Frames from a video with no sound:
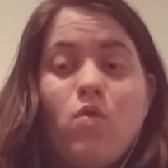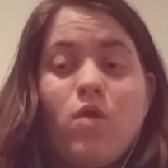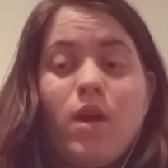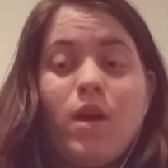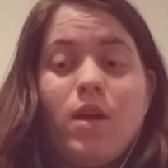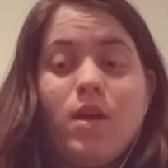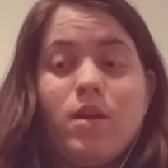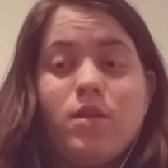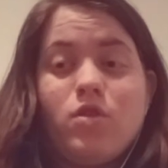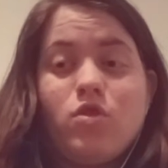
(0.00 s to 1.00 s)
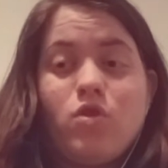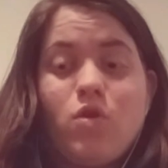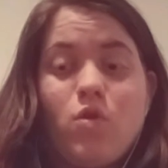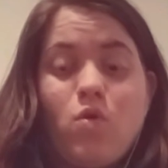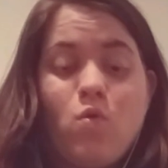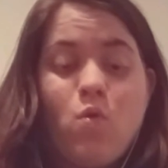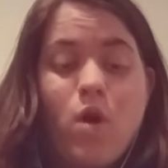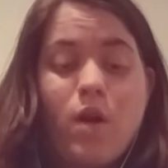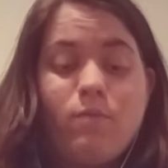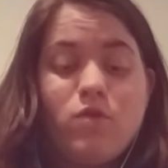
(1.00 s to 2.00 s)
And so
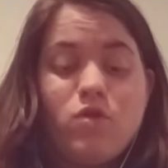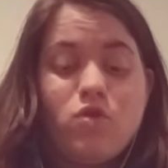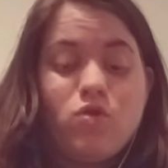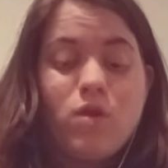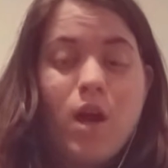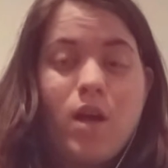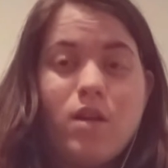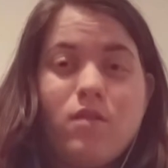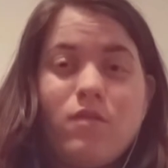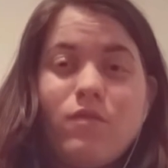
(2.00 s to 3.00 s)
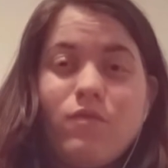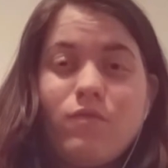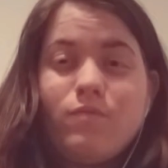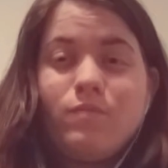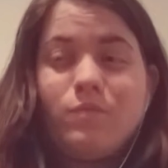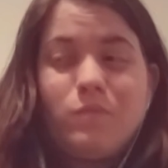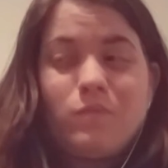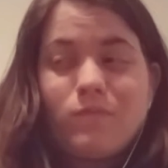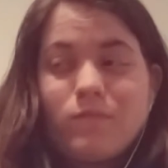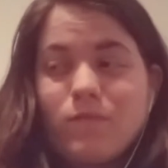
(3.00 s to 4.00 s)
I'm just kind of
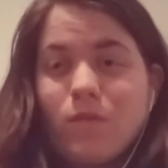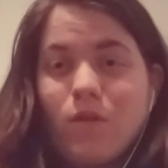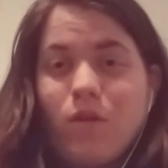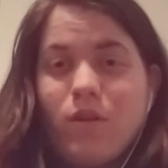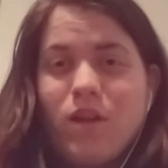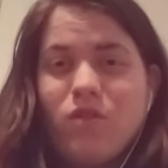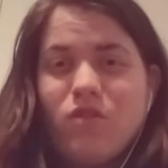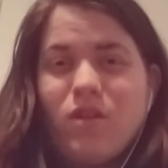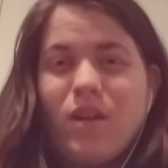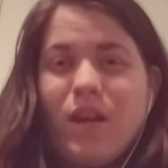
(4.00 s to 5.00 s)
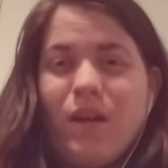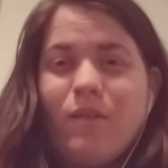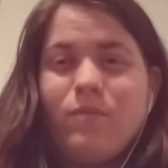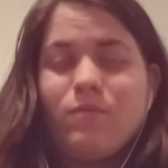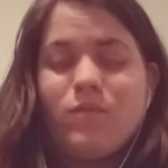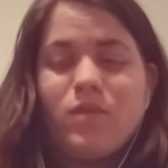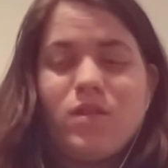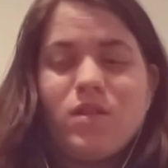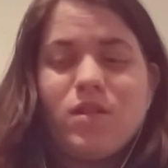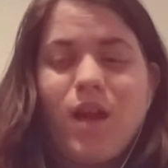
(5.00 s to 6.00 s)
on edge today. I
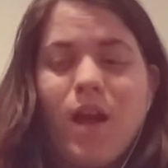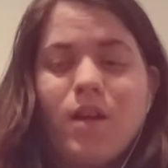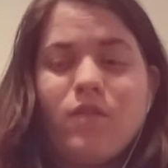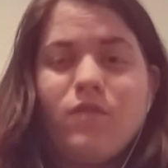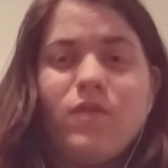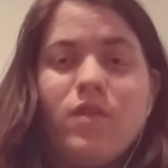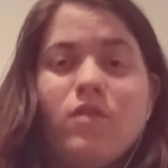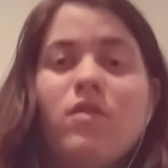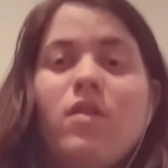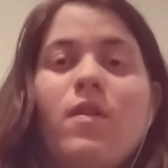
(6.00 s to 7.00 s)
just kind of feel